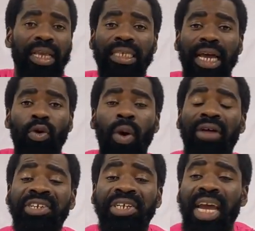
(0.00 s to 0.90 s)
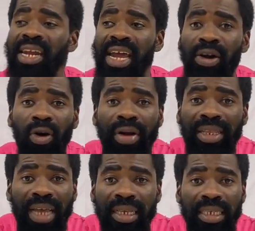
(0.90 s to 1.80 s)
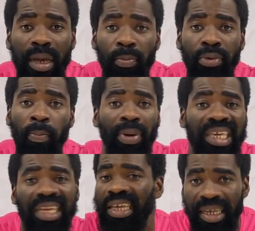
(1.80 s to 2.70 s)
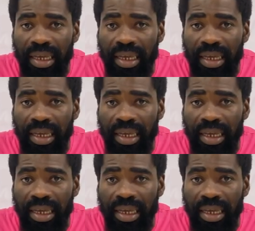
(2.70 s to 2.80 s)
is that you have shared the correct answer properly.